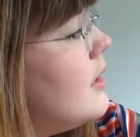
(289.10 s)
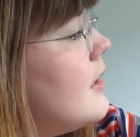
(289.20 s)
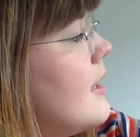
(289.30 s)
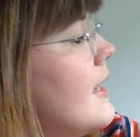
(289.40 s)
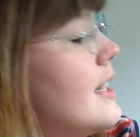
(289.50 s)

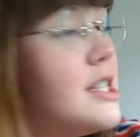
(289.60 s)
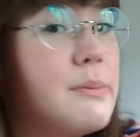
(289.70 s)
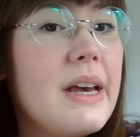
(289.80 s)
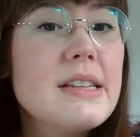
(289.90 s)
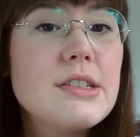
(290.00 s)
And as
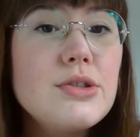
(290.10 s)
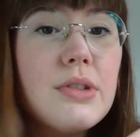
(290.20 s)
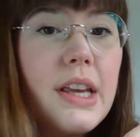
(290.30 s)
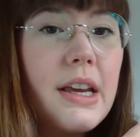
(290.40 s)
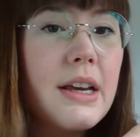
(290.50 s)
best as
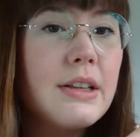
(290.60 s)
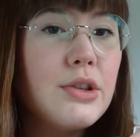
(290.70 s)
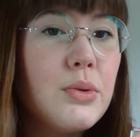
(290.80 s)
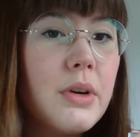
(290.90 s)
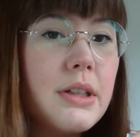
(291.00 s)
you can,
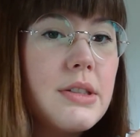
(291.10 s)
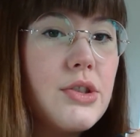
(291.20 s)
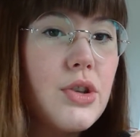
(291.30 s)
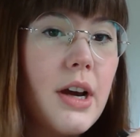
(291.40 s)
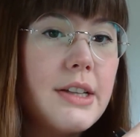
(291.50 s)
you want
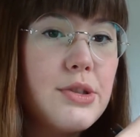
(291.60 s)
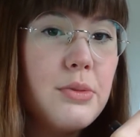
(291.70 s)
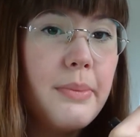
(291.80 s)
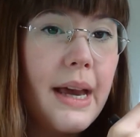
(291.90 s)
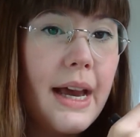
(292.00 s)
to try
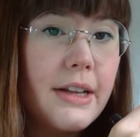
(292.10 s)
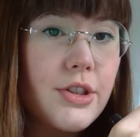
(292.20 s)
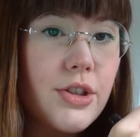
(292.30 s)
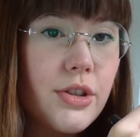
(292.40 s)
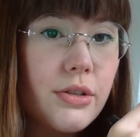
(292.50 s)
to
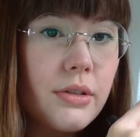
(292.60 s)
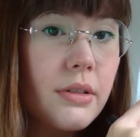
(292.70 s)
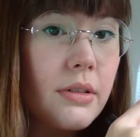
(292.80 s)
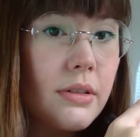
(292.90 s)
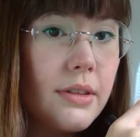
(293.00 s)
match
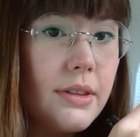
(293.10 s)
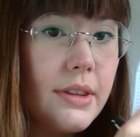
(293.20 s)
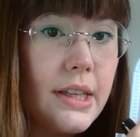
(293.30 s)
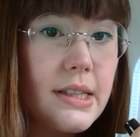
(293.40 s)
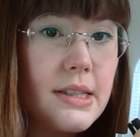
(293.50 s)

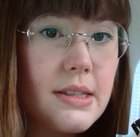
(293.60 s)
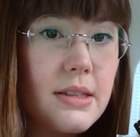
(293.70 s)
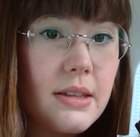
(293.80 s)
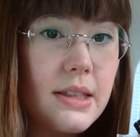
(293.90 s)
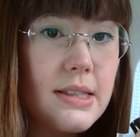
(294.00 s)

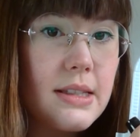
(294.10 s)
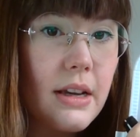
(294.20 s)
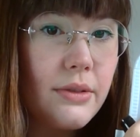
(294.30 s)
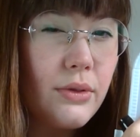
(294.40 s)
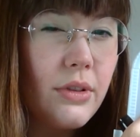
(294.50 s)
this
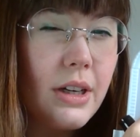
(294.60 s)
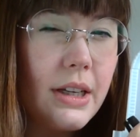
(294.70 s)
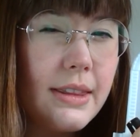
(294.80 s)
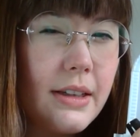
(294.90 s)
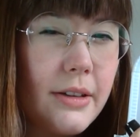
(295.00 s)
line
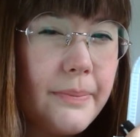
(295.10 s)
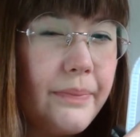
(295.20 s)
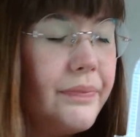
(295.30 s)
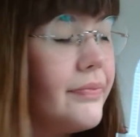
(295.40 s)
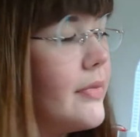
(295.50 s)
right there.
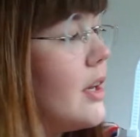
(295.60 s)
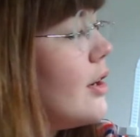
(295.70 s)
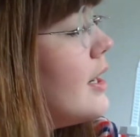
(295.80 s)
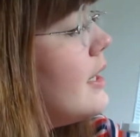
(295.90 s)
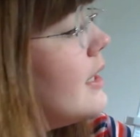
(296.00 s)

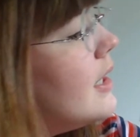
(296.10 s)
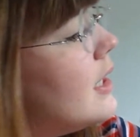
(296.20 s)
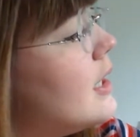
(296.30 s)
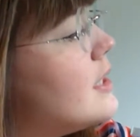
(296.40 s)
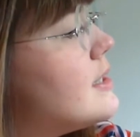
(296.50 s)
All right,
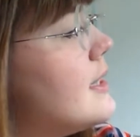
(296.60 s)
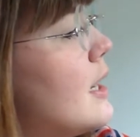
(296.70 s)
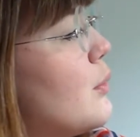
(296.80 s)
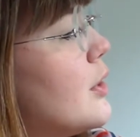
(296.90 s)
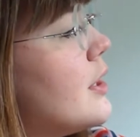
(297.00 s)
so
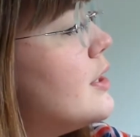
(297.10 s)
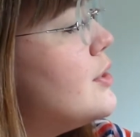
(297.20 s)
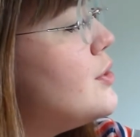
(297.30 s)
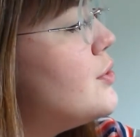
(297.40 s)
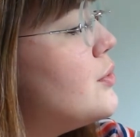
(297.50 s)
now we're
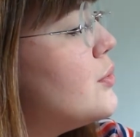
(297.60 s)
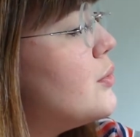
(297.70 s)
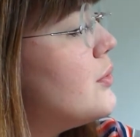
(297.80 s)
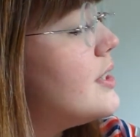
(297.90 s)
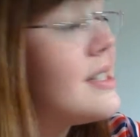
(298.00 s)
gonna
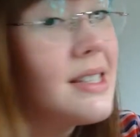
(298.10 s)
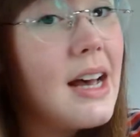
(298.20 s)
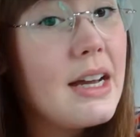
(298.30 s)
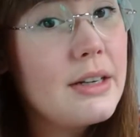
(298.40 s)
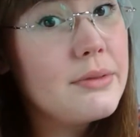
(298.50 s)
do the
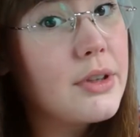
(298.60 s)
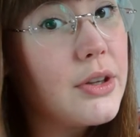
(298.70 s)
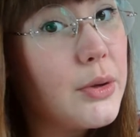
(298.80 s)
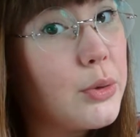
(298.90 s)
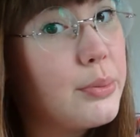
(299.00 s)
side of the
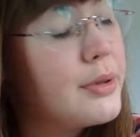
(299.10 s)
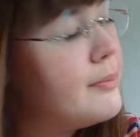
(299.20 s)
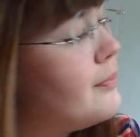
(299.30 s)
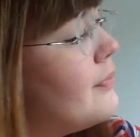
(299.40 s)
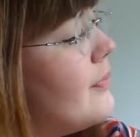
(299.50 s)
cube.
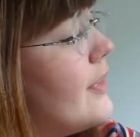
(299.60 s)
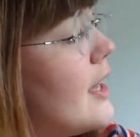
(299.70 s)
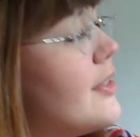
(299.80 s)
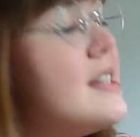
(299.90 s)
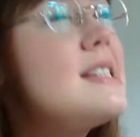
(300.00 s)

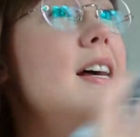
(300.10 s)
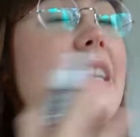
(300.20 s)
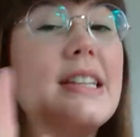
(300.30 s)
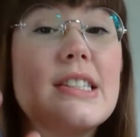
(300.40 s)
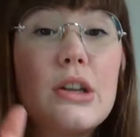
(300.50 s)
Now this
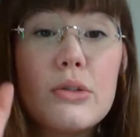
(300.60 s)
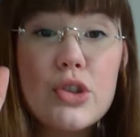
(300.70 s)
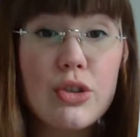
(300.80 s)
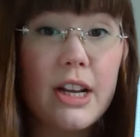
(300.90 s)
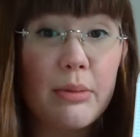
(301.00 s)
line needs to go
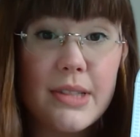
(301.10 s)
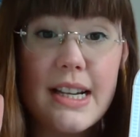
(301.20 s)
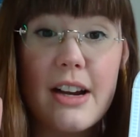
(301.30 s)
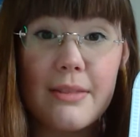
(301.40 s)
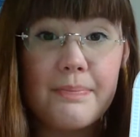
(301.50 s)
straight up and
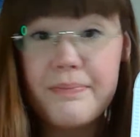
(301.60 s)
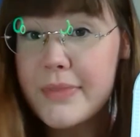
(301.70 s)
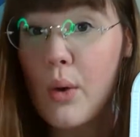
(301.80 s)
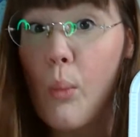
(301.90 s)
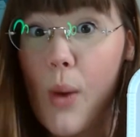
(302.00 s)
down.
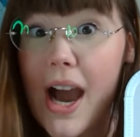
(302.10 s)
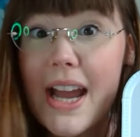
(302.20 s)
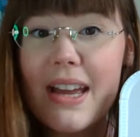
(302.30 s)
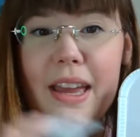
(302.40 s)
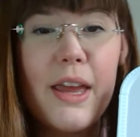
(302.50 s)

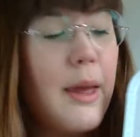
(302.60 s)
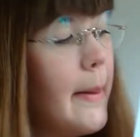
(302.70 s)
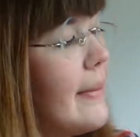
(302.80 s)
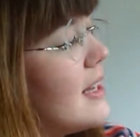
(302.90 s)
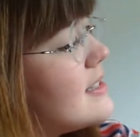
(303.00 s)
Why?
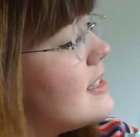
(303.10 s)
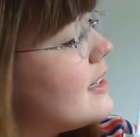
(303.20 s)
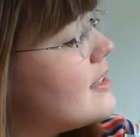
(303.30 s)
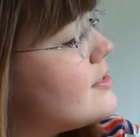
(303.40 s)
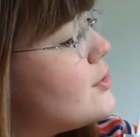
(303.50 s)
Because it
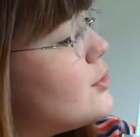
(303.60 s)
needs